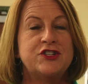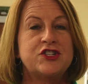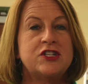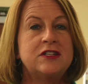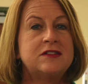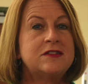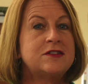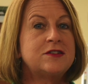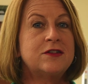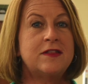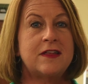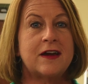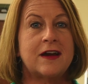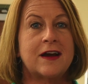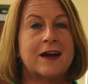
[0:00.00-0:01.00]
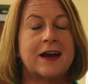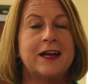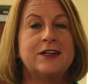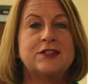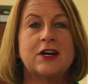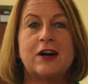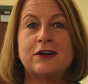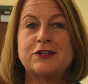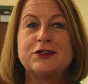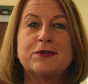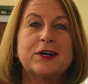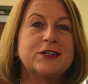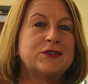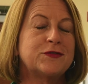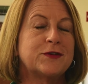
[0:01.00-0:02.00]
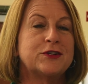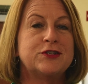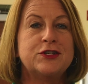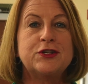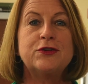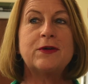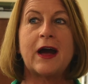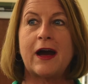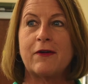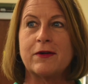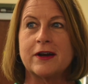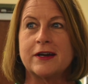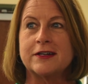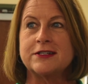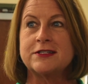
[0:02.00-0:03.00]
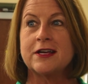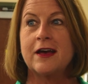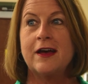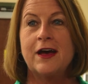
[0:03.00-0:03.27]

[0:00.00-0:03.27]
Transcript: she stood there and talked to us for 2 hours